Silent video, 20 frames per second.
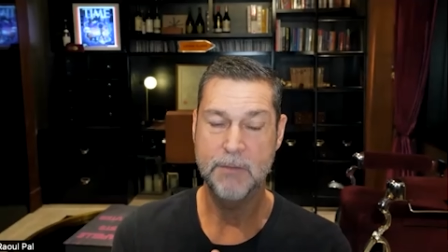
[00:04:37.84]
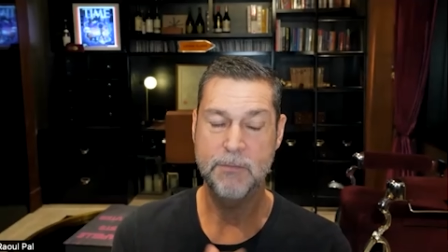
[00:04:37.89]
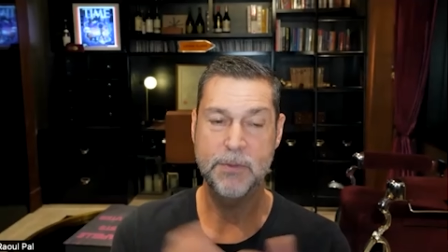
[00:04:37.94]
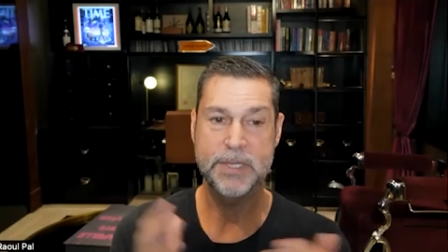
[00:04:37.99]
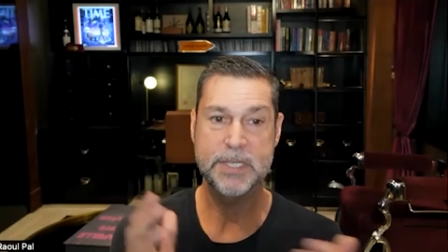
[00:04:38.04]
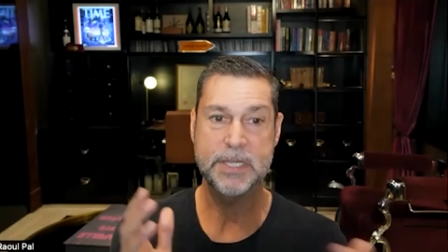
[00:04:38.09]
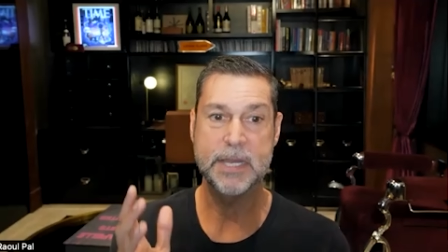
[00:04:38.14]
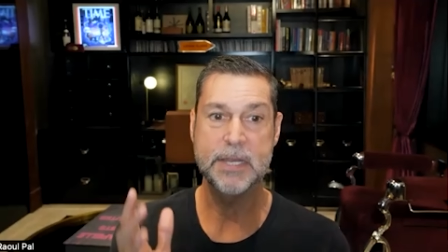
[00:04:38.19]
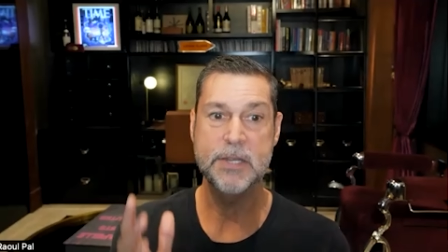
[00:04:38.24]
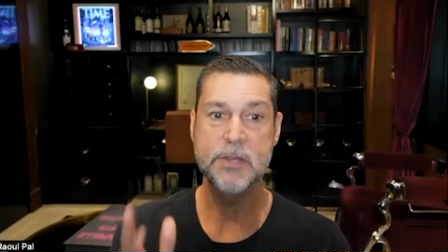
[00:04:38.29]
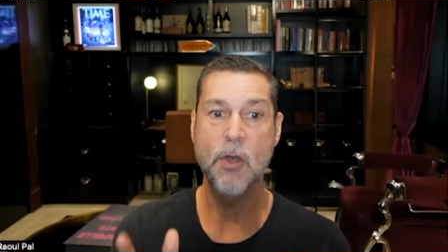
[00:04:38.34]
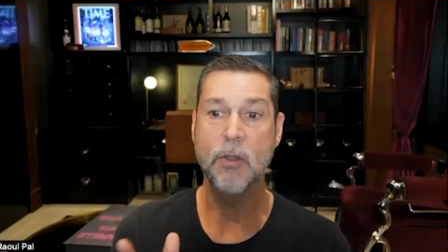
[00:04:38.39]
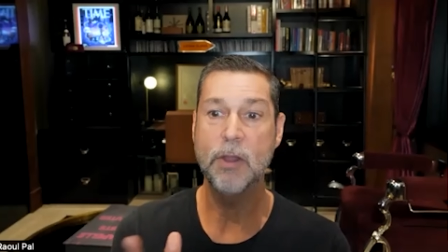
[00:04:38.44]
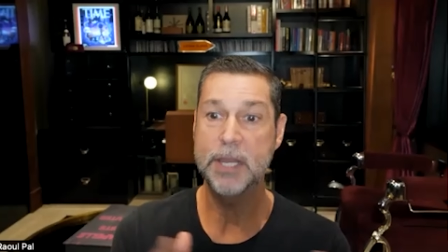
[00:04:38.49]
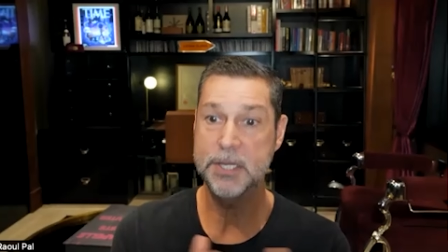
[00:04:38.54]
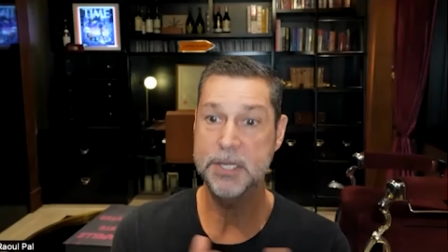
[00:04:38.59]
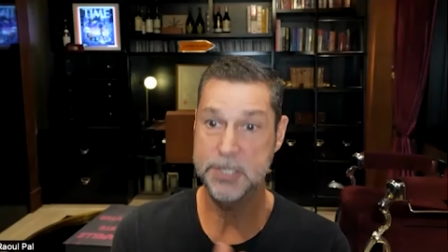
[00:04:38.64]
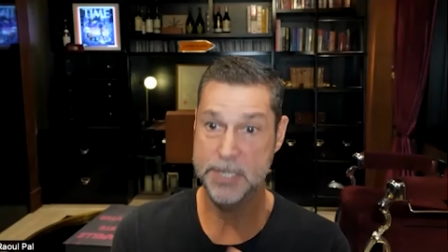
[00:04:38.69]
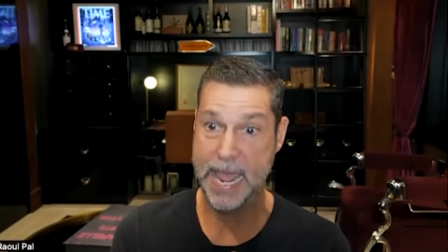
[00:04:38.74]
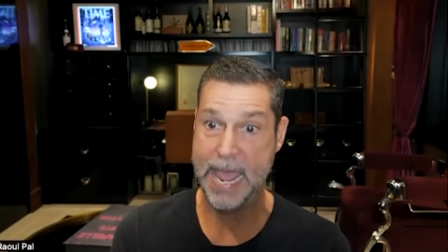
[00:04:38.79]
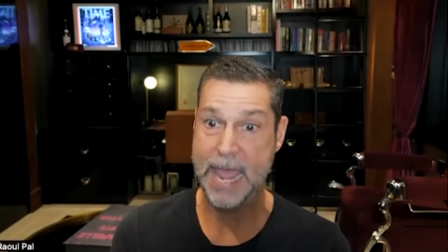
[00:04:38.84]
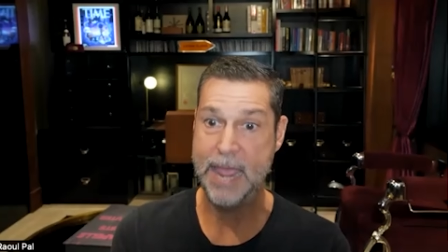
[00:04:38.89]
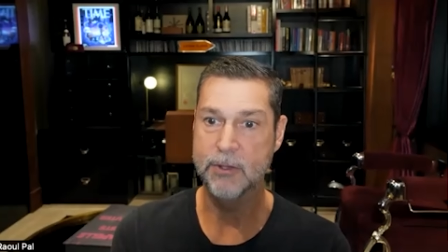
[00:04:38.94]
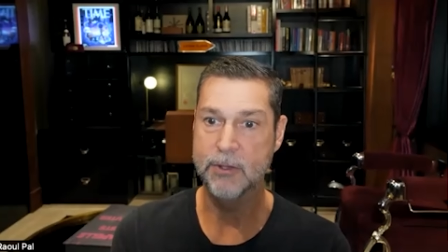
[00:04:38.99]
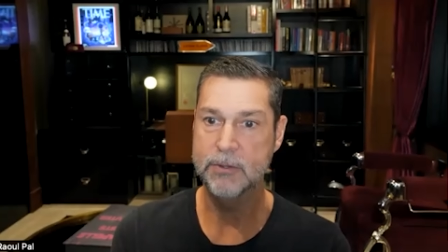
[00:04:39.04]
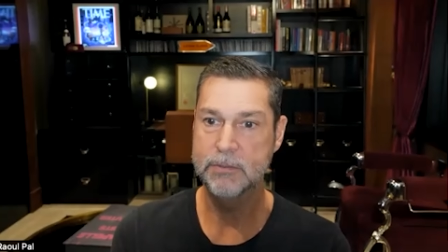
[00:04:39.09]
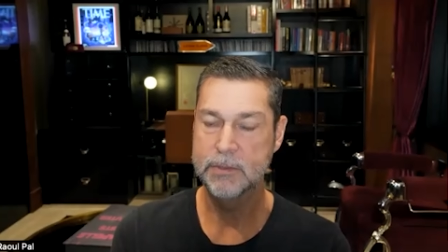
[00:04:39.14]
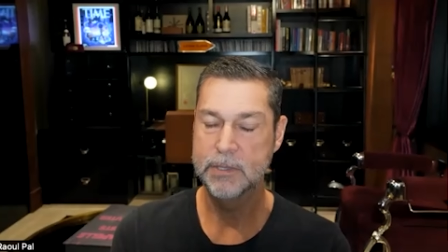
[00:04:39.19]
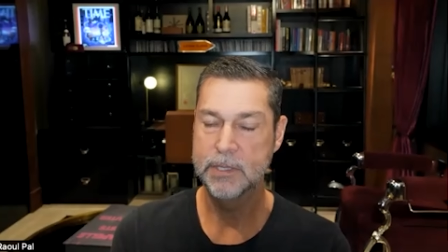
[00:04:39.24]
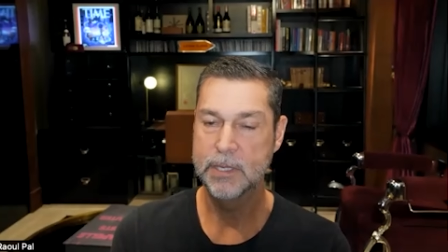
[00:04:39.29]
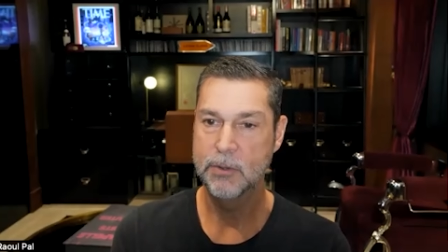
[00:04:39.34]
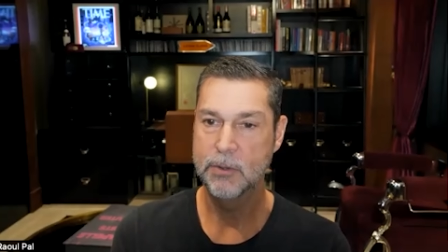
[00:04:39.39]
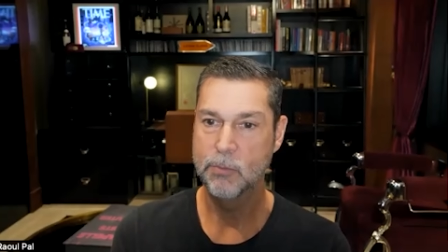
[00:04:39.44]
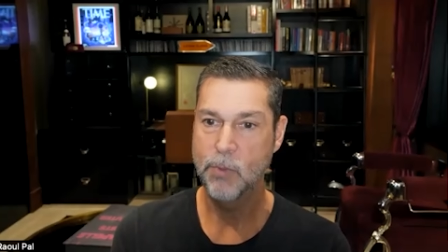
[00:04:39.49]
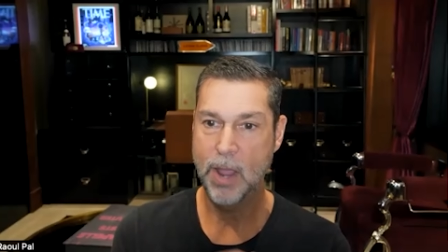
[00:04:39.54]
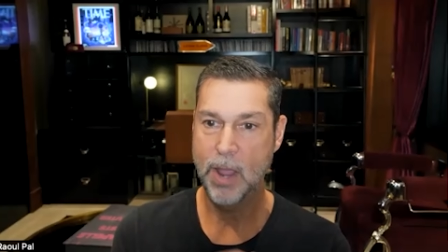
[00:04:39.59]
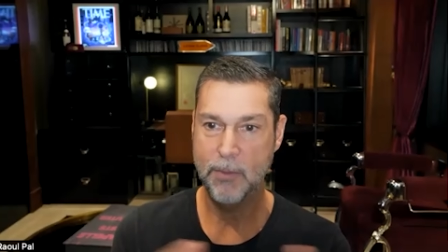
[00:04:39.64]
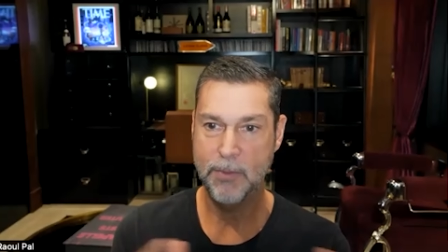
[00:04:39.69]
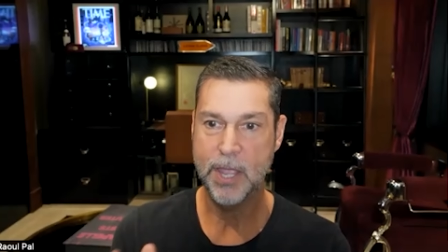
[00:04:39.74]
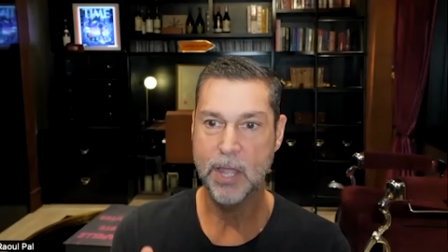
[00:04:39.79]
we say knowledge now,
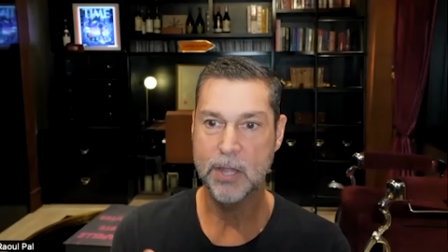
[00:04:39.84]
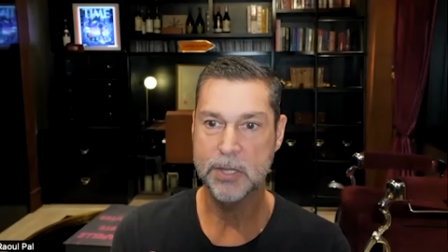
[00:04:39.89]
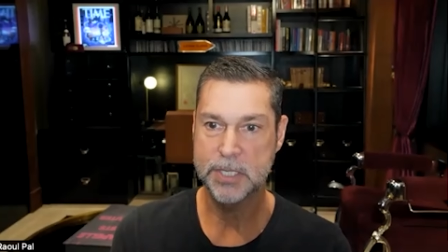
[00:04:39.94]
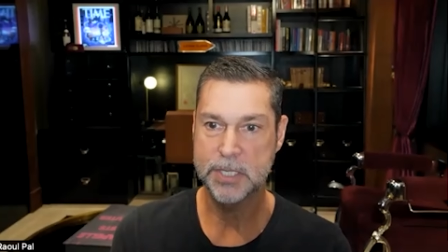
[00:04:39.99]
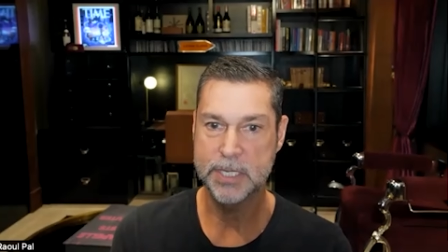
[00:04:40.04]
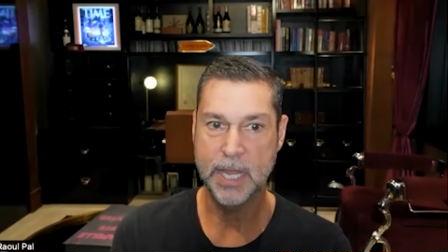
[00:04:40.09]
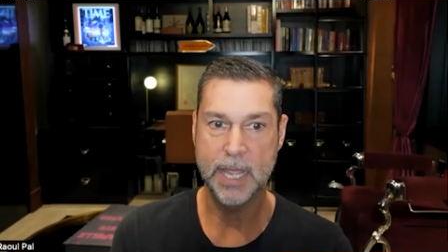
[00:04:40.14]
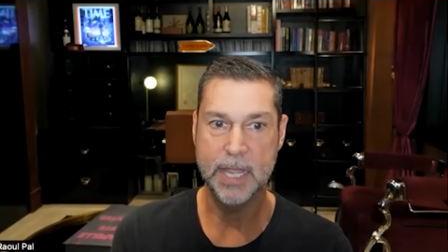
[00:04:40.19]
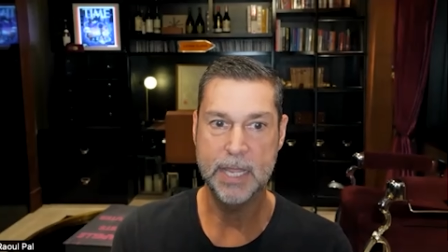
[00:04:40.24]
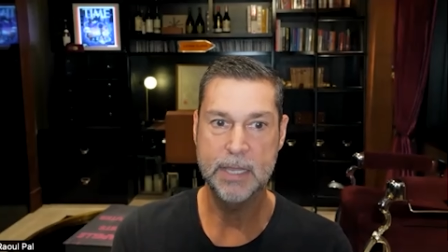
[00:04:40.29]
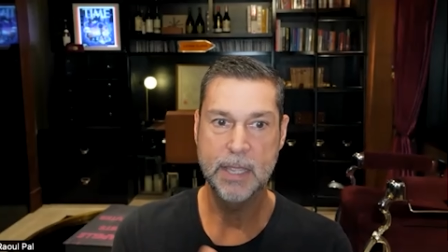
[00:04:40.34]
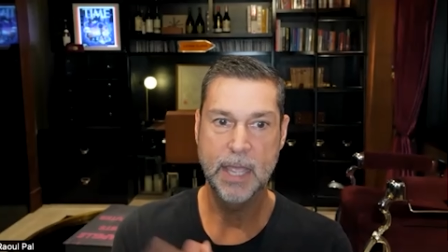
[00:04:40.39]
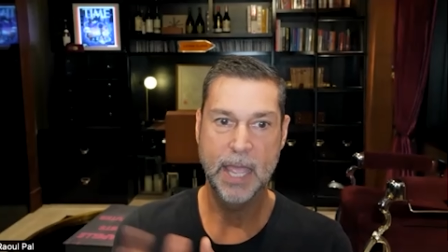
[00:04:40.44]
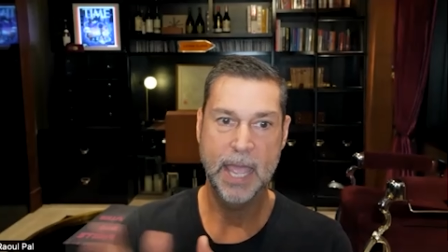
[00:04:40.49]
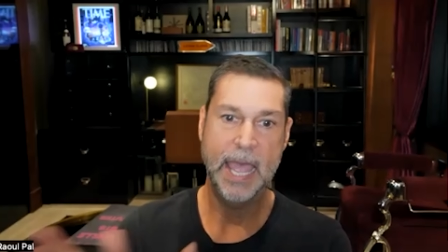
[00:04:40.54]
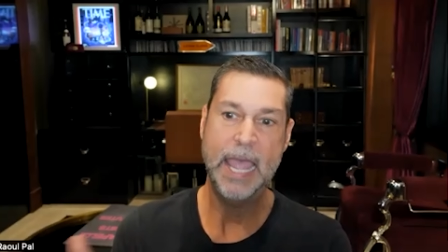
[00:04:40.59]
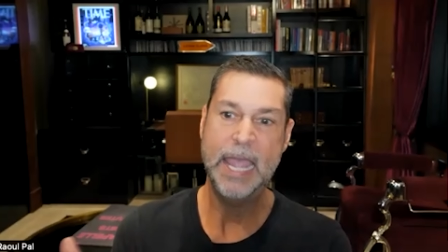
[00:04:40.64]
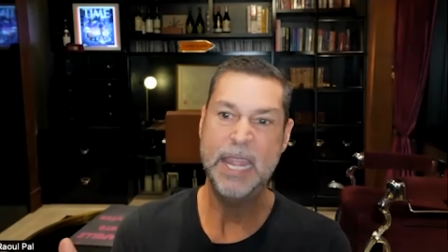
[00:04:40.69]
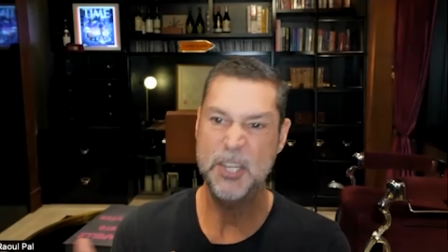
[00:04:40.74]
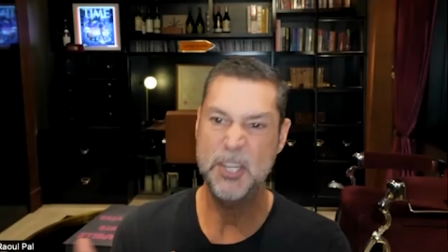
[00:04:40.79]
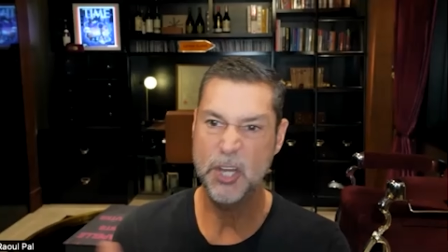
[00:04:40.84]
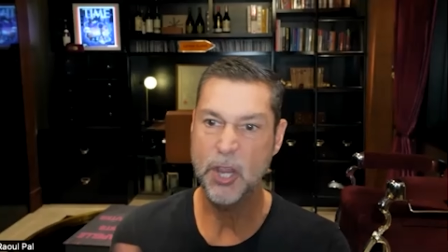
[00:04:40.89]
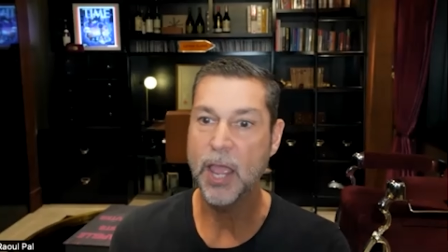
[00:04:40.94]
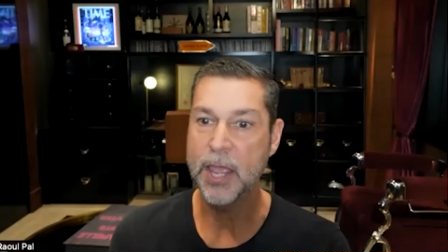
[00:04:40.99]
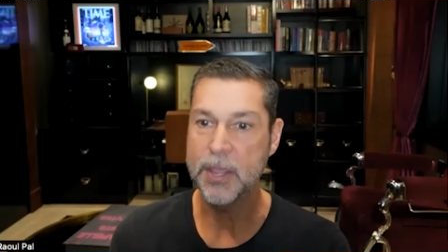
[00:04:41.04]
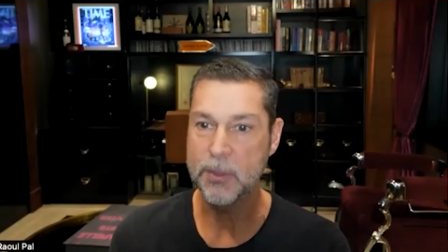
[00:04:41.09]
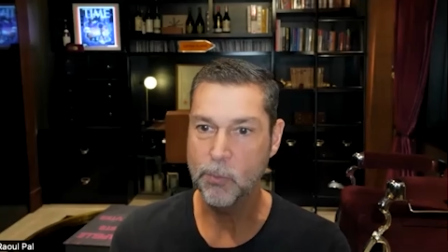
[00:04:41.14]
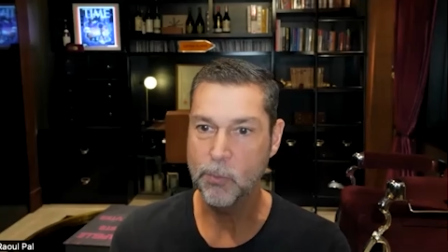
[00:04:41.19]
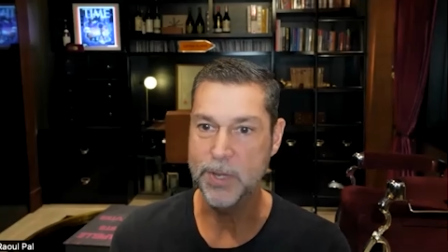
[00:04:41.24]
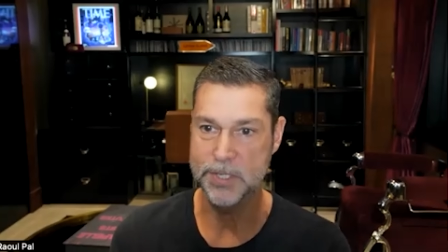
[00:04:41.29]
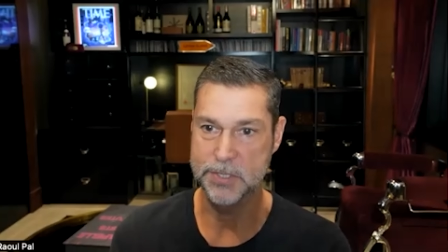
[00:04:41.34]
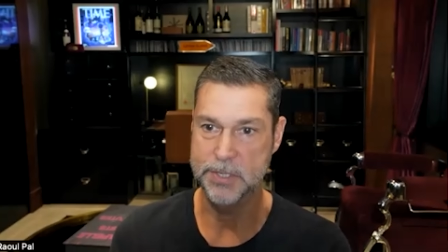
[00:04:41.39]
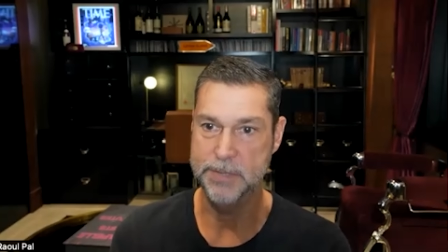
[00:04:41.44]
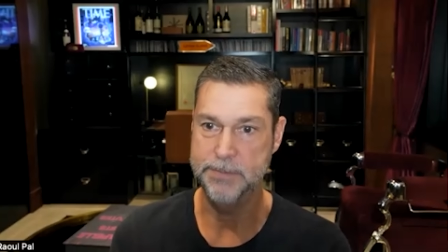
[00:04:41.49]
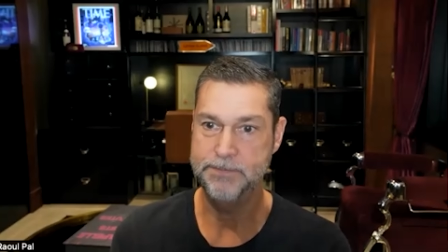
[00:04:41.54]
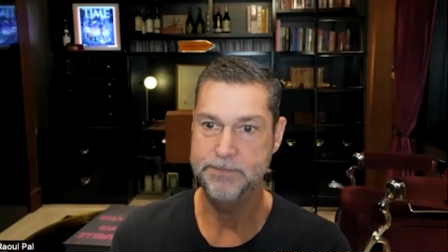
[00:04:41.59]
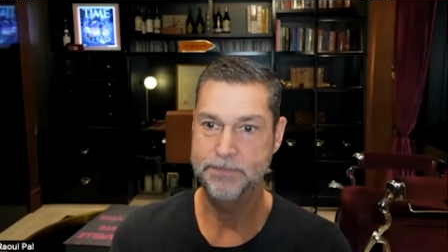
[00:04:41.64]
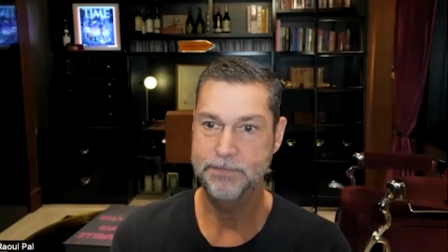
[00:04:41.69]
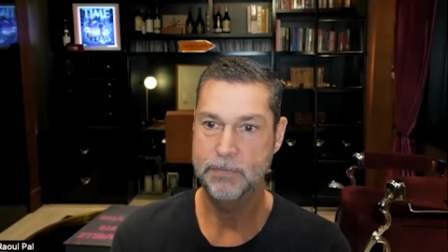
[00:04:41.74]
where we are today, AGI wisdom.